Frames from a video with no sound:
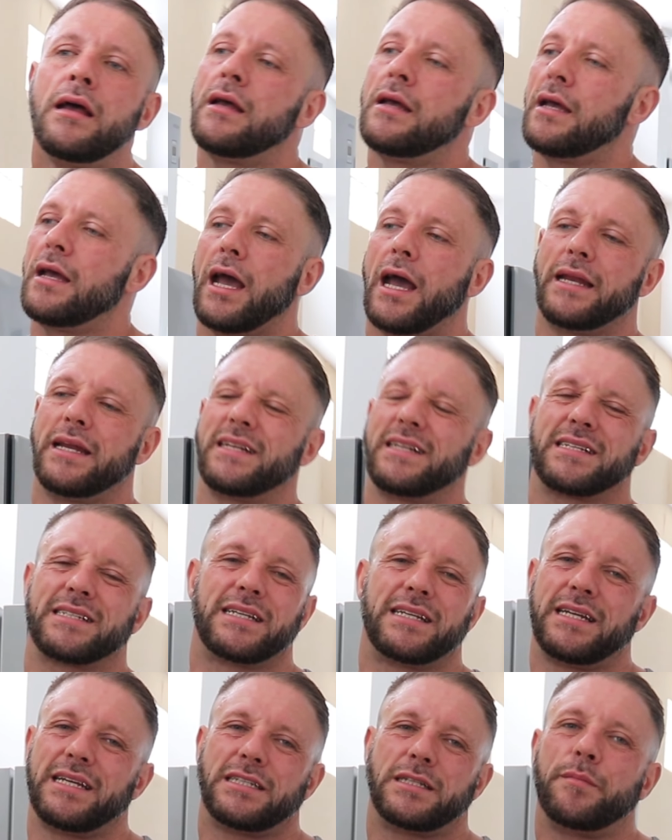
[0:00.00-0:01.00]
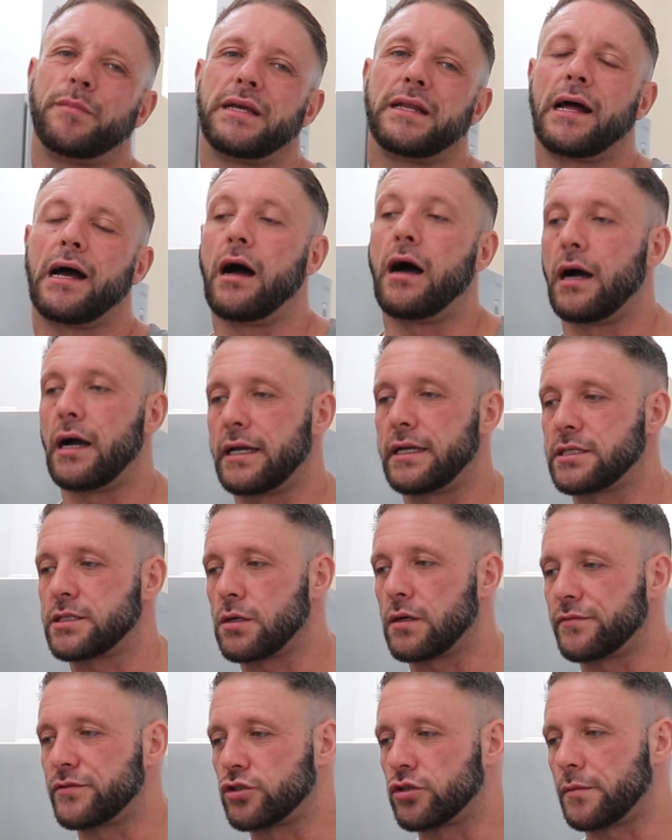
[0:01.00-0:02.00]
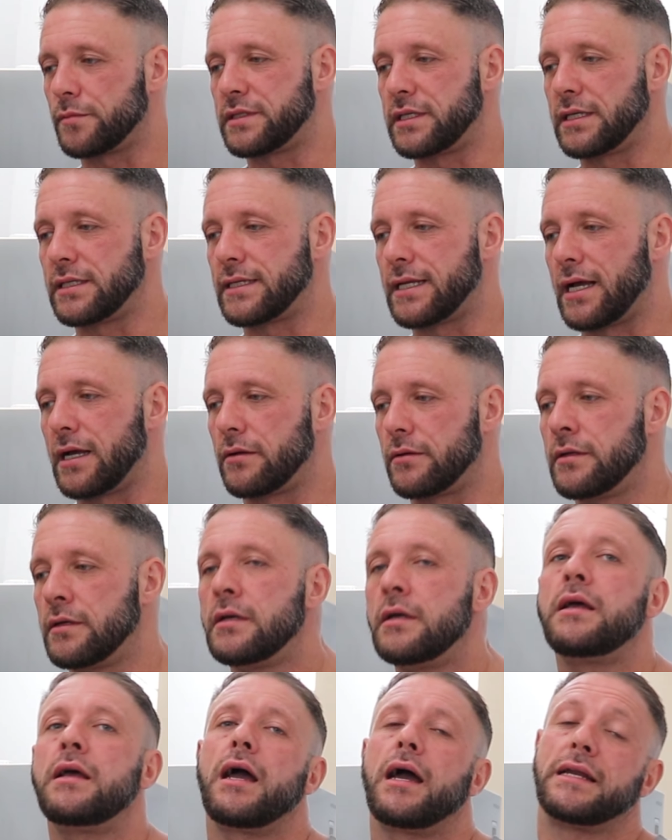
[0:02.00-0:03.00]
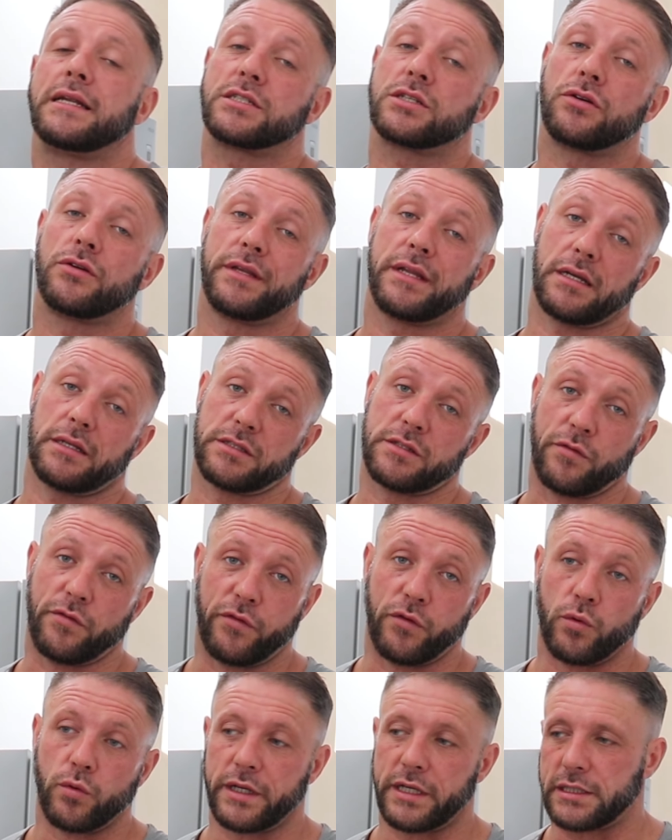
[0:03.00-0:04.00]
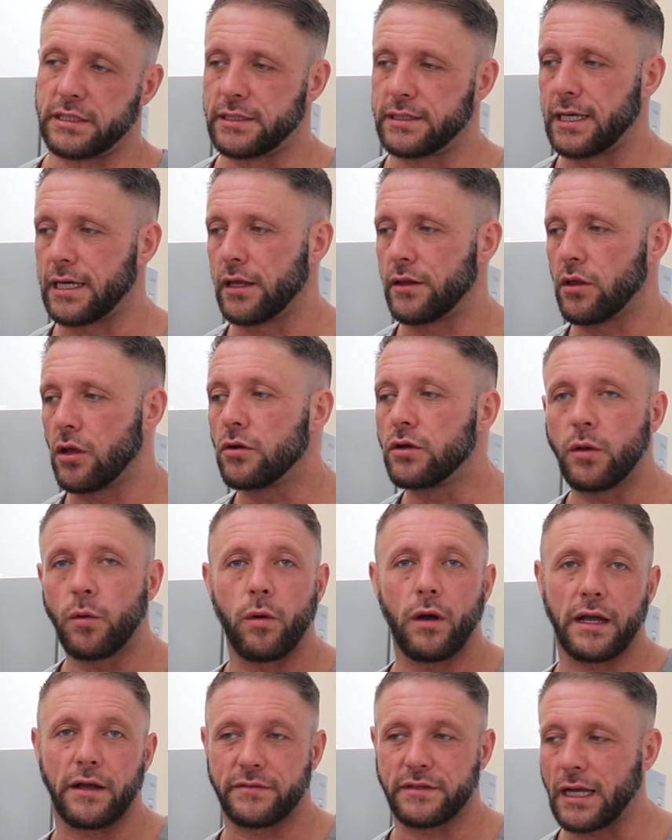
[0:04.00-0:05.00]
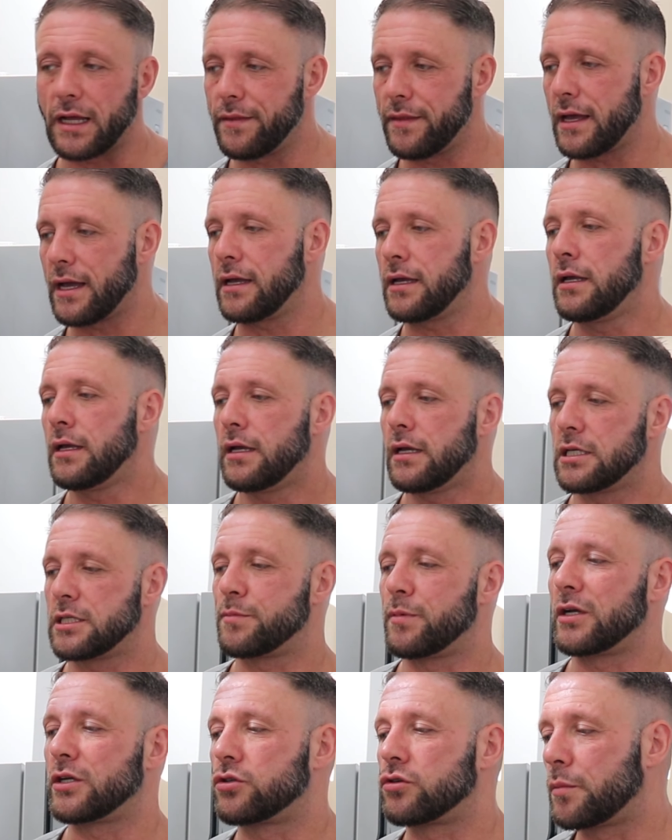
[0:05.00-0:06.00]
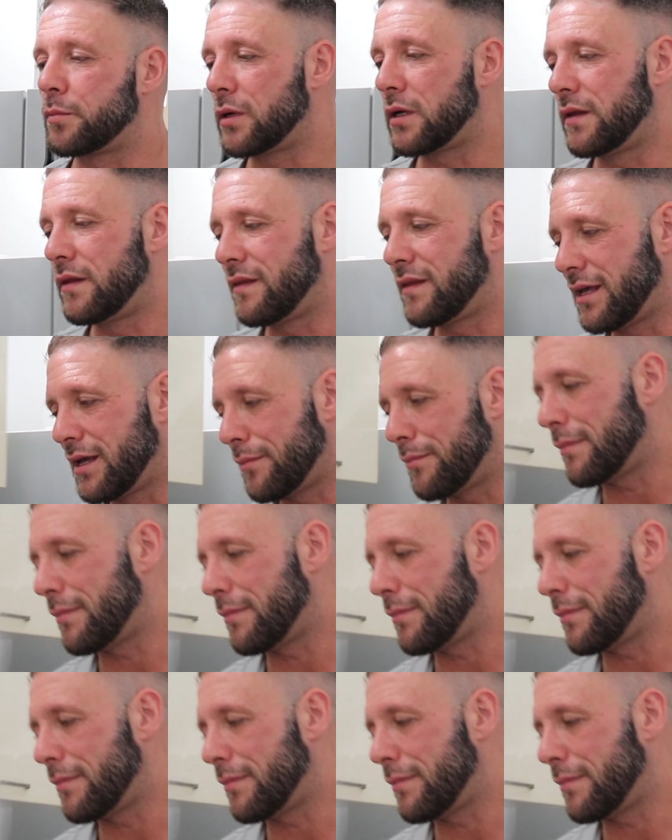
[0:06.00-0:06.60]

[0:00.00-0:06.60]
and it doesn't need to be that high. So I've dropped it down and it's gone down to 40 today. And the only way I've done that is by dropping the